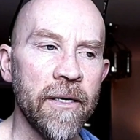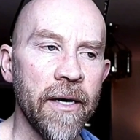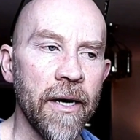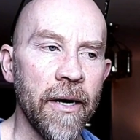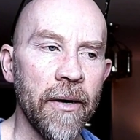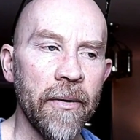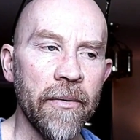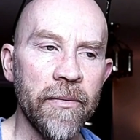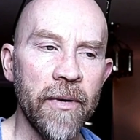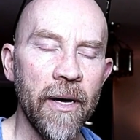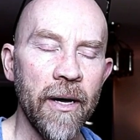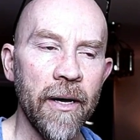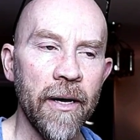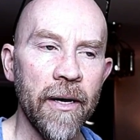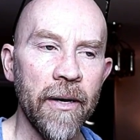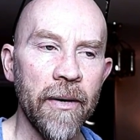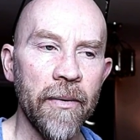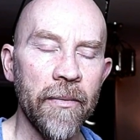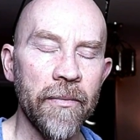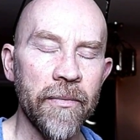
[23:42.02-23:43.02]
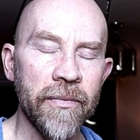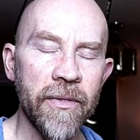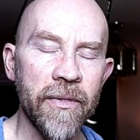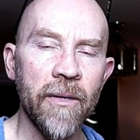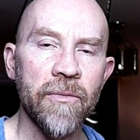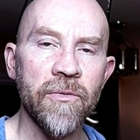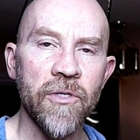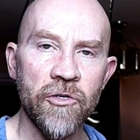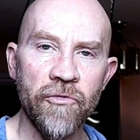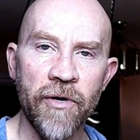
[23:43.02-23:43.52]
you know, that
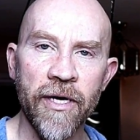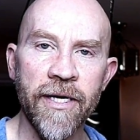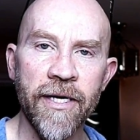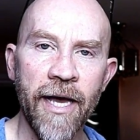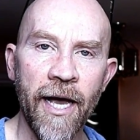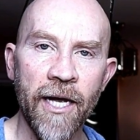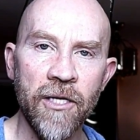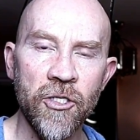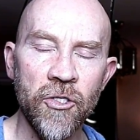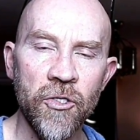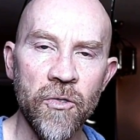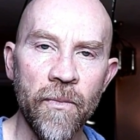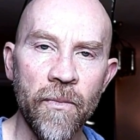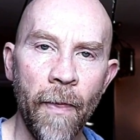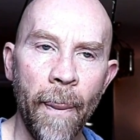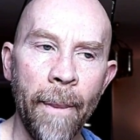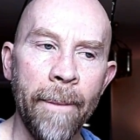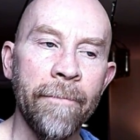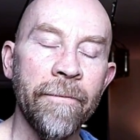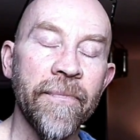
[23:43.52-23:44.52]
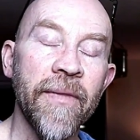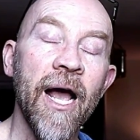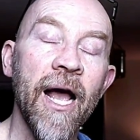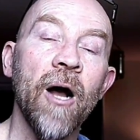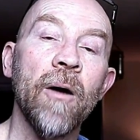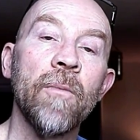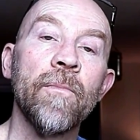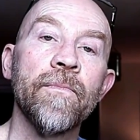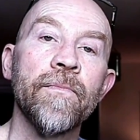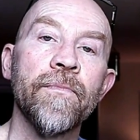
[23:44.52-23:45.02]
was a great cat too.
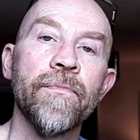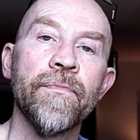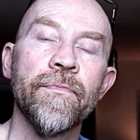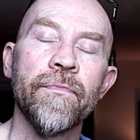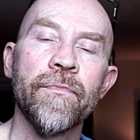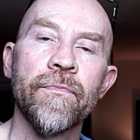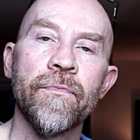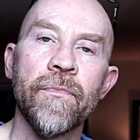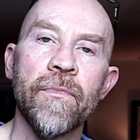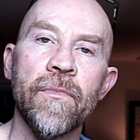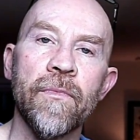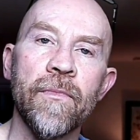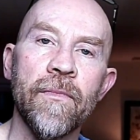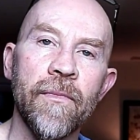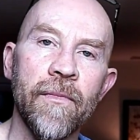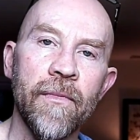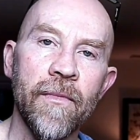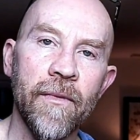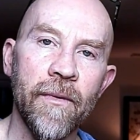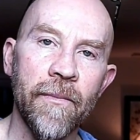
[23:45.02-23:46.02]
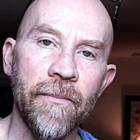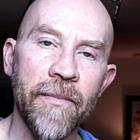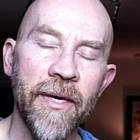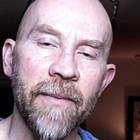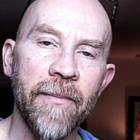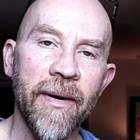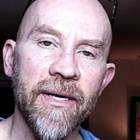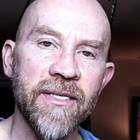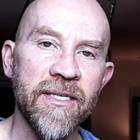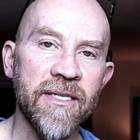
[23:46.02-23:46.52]
Now, me and
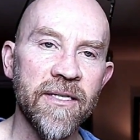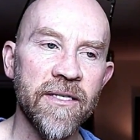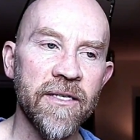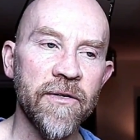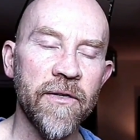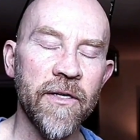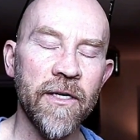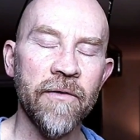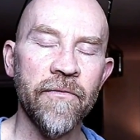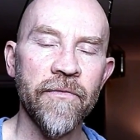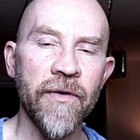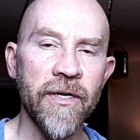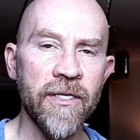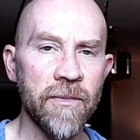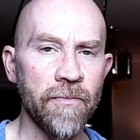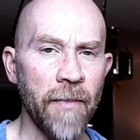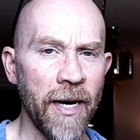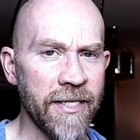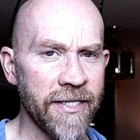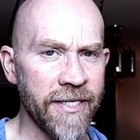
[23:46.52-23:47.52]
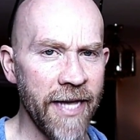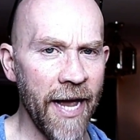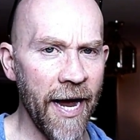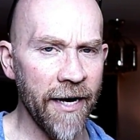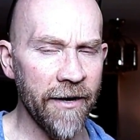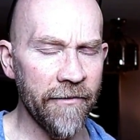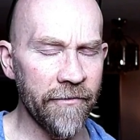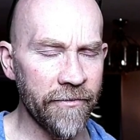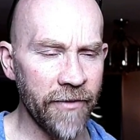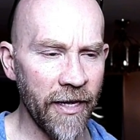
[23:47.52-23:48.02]
my sister convinced my dad
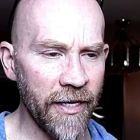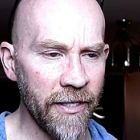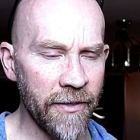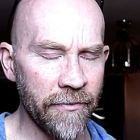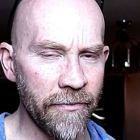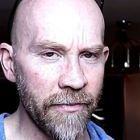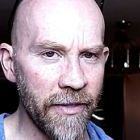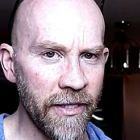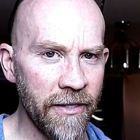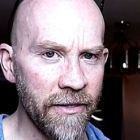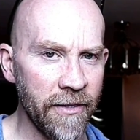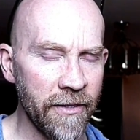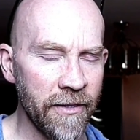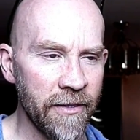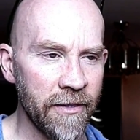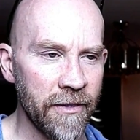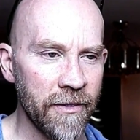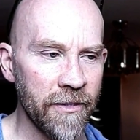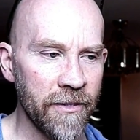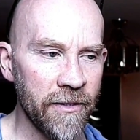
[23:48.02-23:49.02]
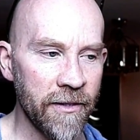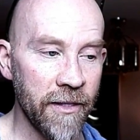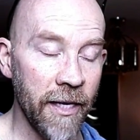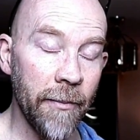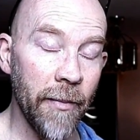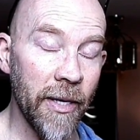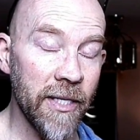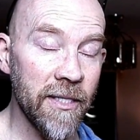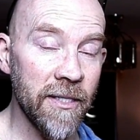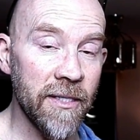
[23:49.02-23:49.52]
of letting me and
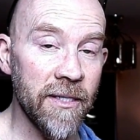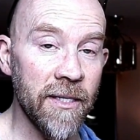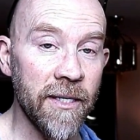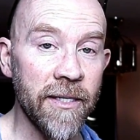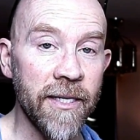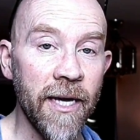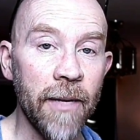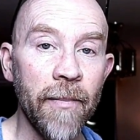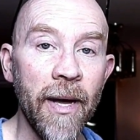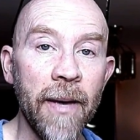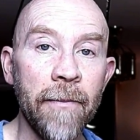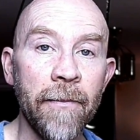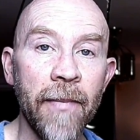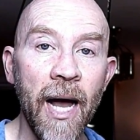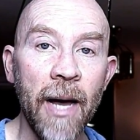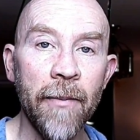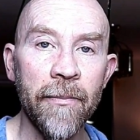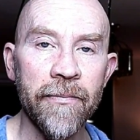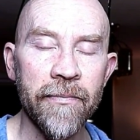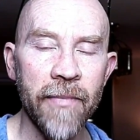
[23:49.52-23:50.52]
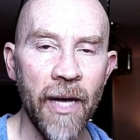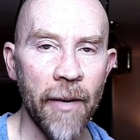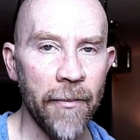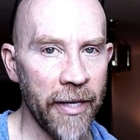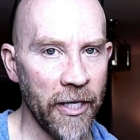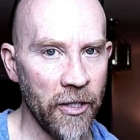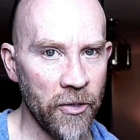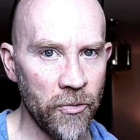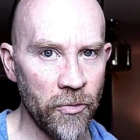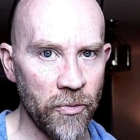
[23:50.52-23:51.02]
my sister get my mom a
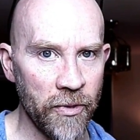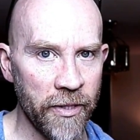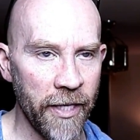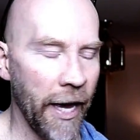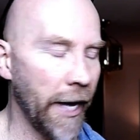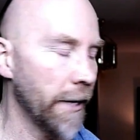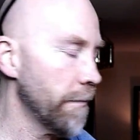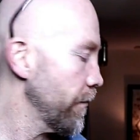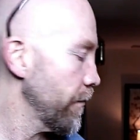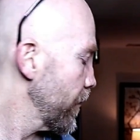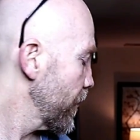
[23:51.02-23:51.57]
Mainecoon cat.